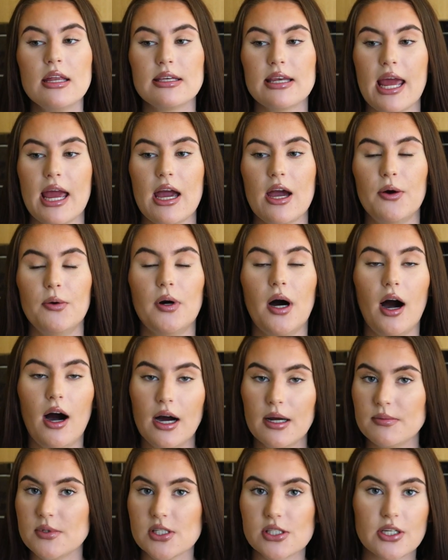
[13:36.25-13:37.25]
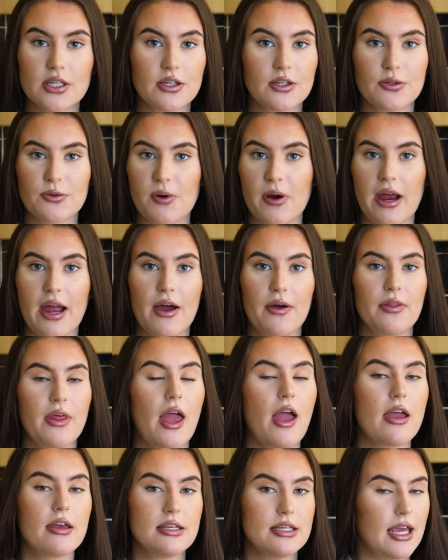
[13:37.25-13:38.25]
Now, I'm just going to throw it out
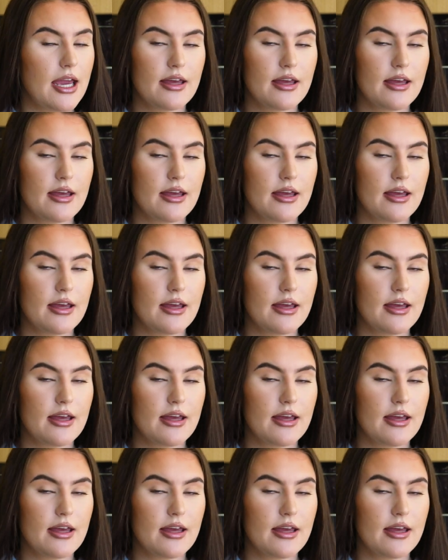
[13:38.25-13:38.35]
there.